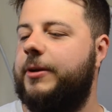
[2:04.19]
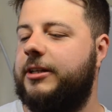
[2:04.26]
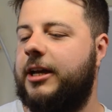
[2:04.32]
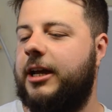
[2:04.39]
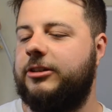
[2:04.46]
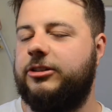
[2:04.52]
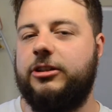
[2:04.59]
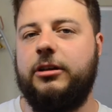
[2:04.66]
It
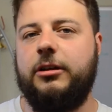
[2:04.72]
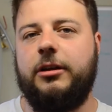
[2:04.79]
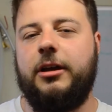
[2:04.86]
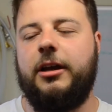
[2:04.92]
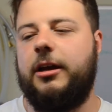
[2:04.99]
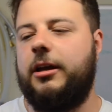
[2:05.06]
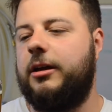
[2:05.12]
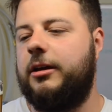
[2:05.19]
has
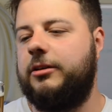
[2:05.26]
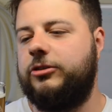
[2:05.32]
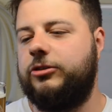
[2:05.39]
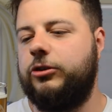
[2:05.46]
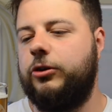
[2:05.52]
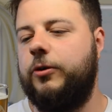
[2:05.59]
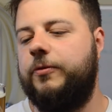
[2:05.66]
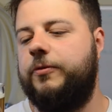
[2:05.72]

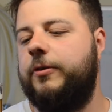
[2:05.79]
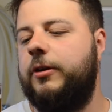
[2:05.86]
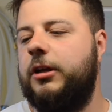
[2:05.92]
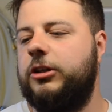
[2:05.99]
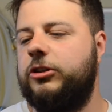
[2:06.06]
sort of